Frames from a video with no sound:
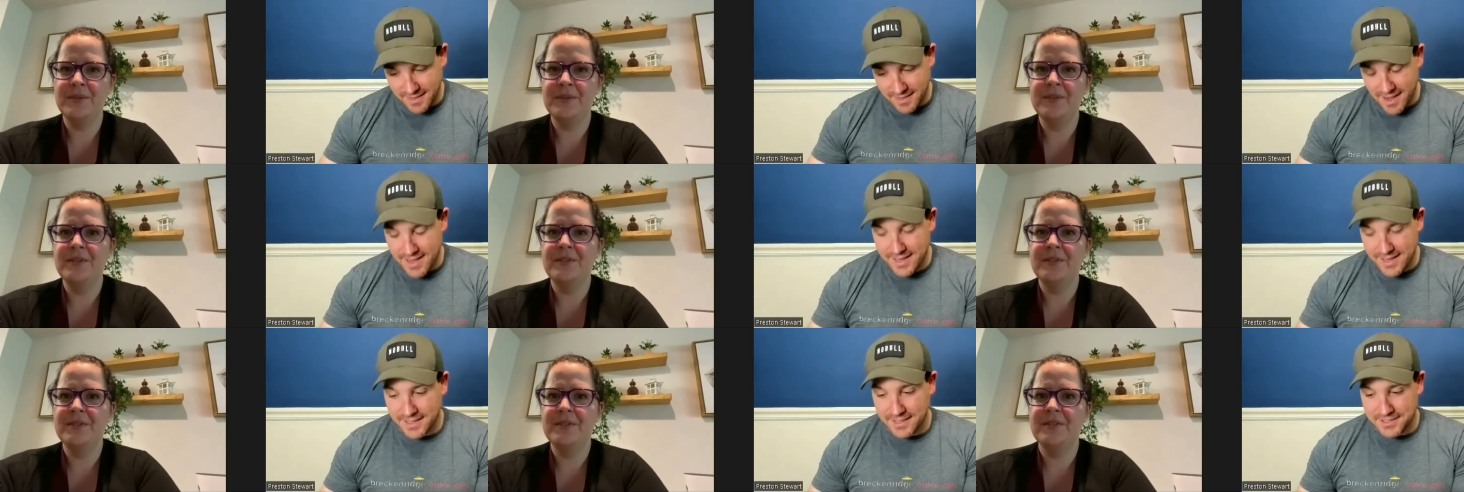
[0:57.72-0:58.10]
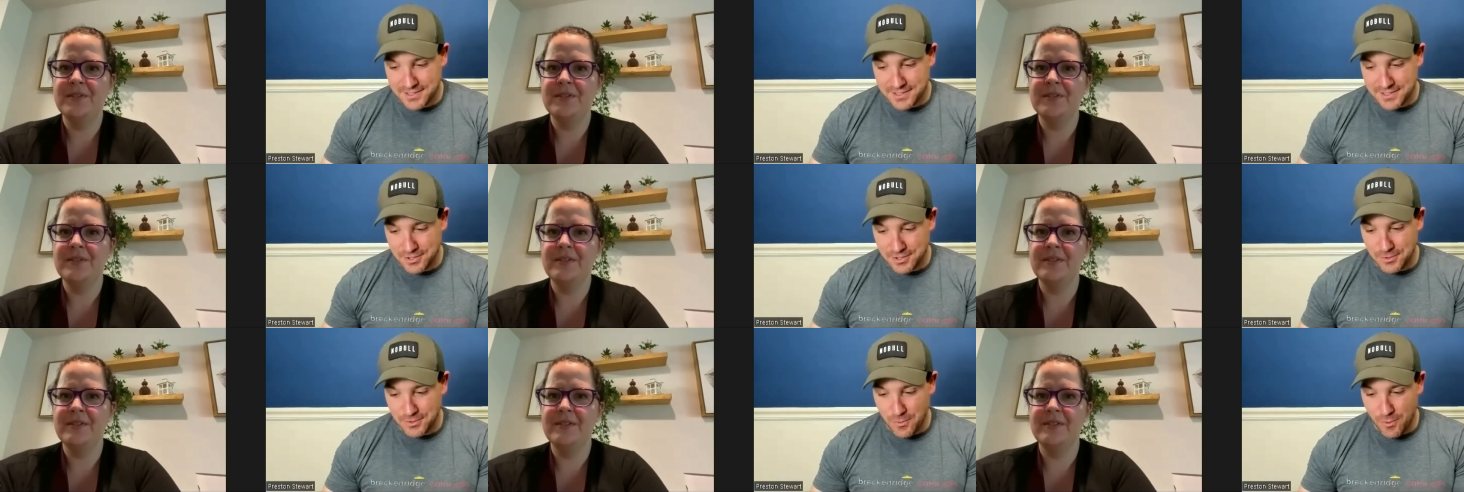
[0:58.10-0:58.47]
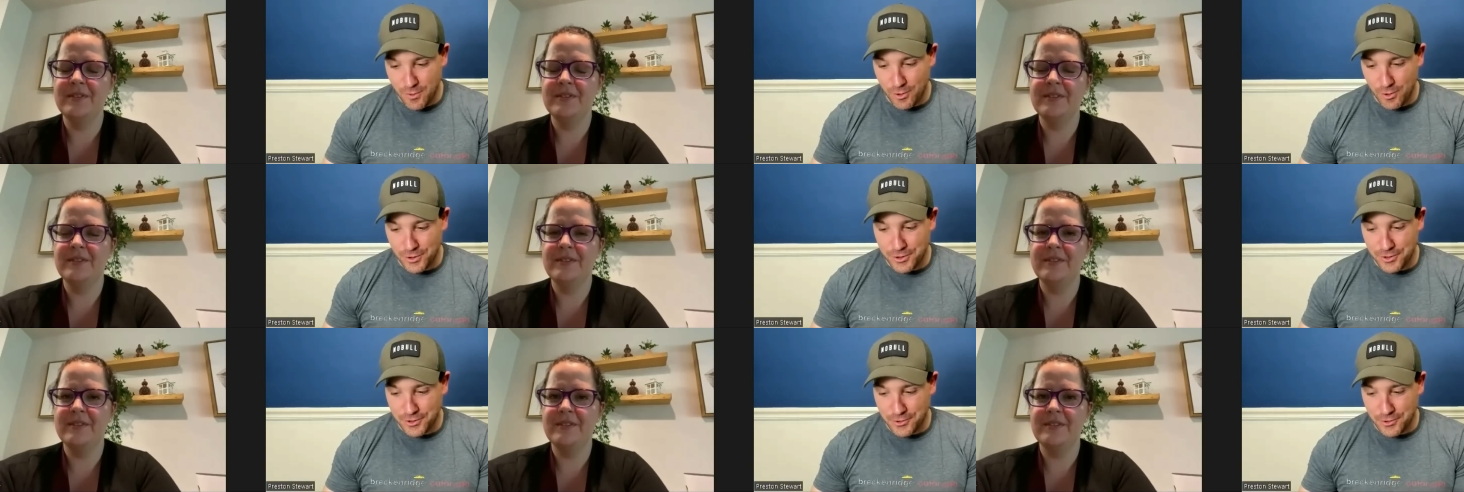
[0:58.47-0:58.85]
Speaker 1: tying it to the
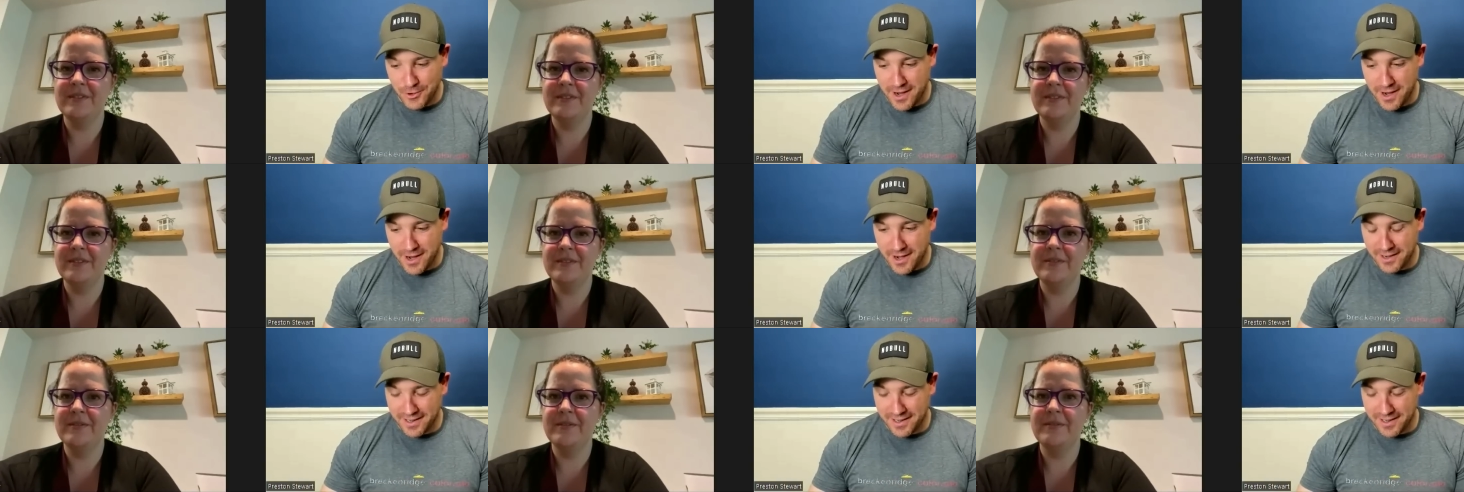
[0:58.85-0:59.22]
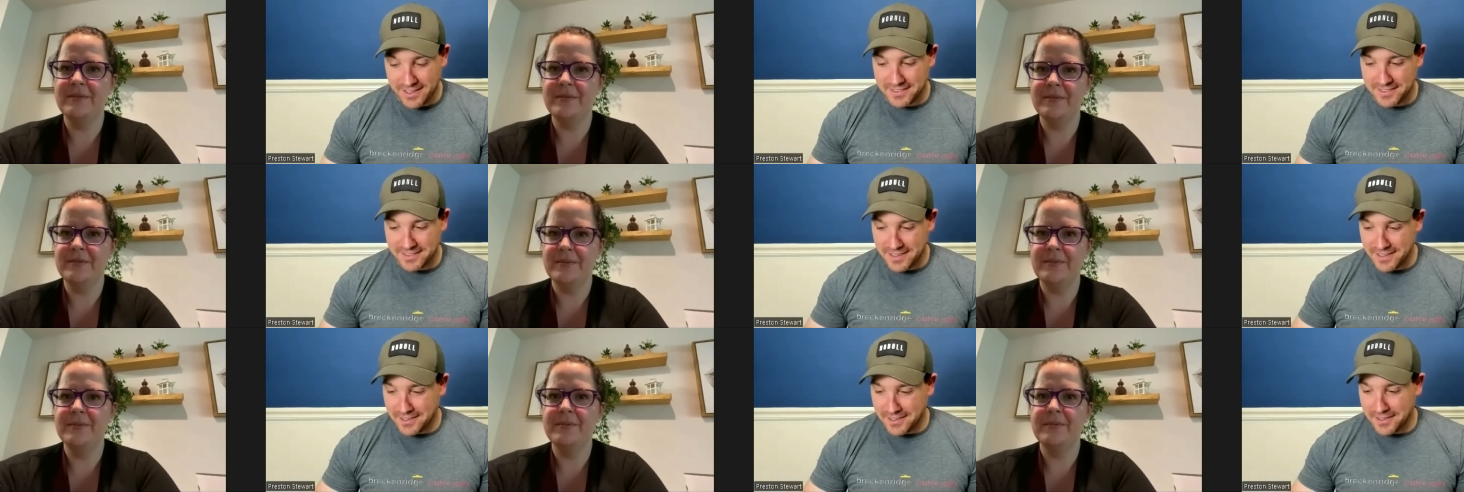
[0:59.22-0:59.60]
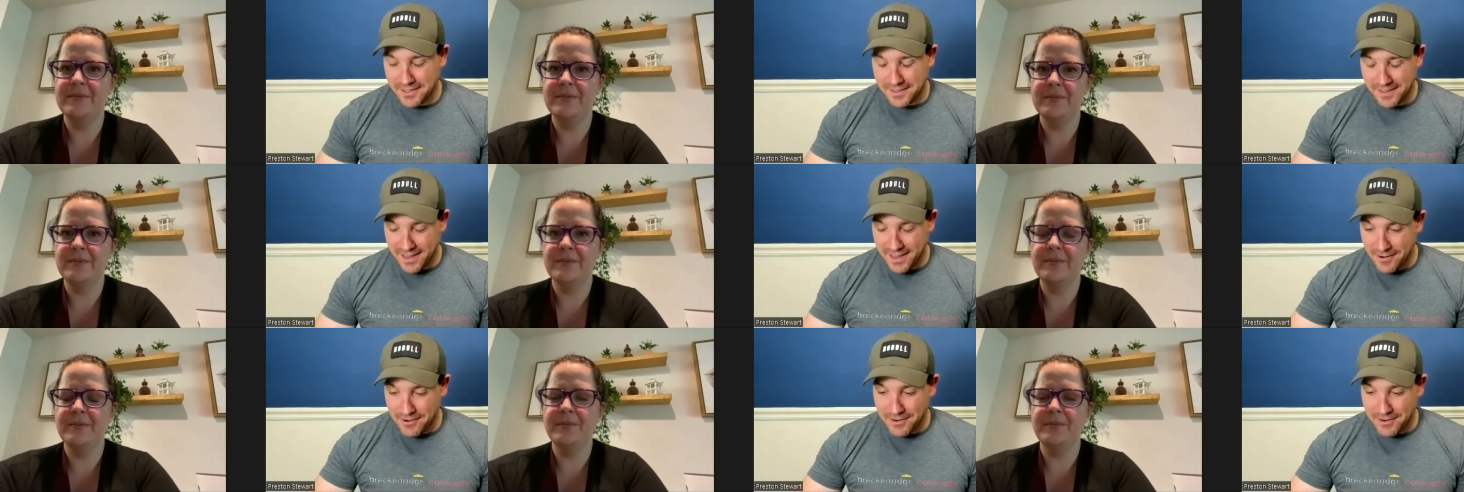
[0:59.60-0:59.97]
war in Ukraine. And I'll kind of tell
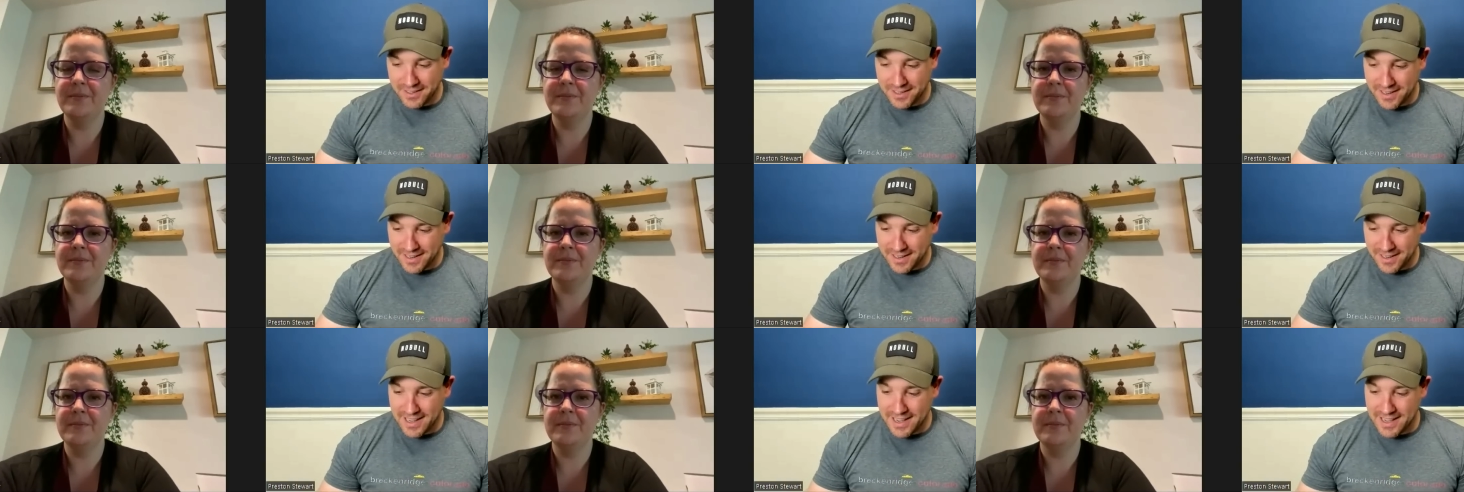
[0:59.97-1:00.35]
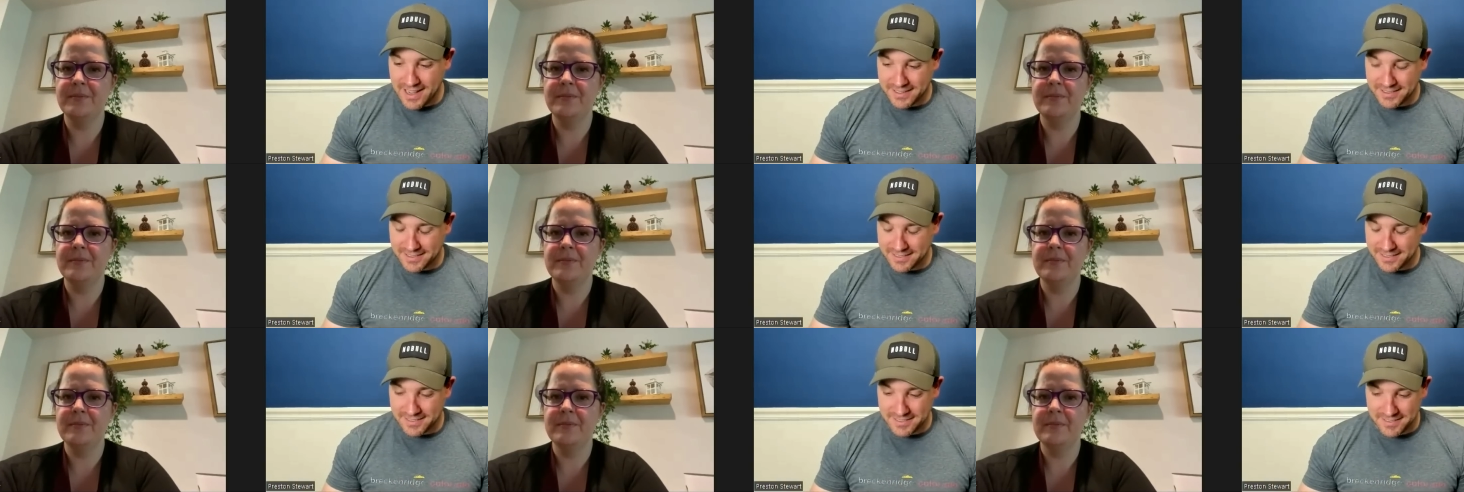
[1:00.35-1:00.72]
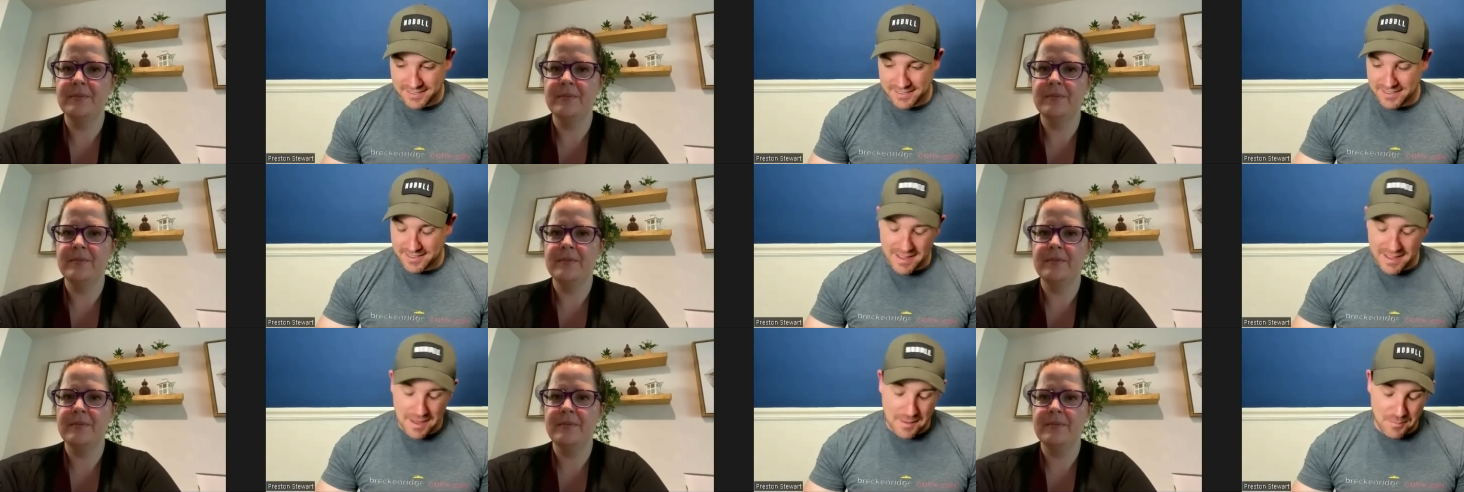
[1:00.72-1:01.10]
you how I, I got
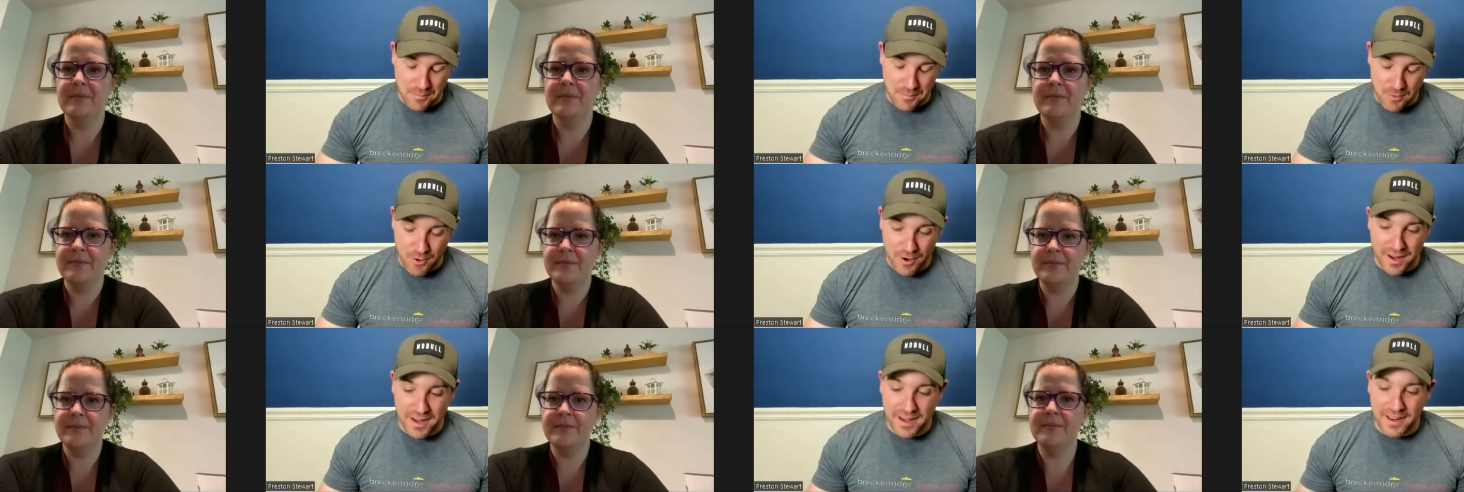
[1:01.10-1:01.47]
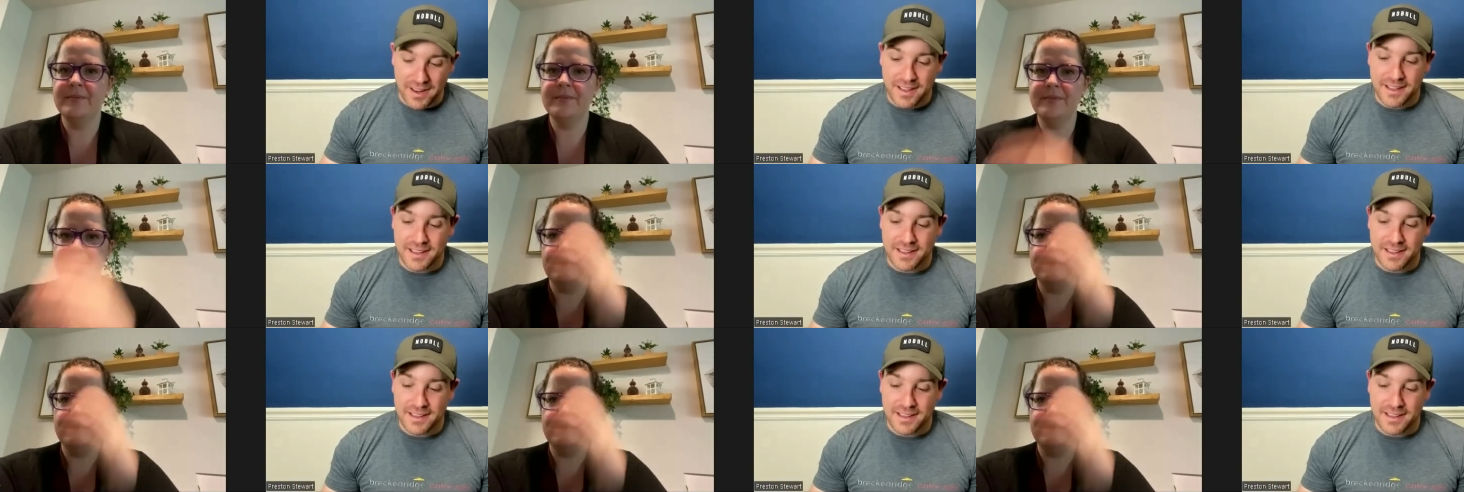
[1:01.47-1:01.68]
to that point.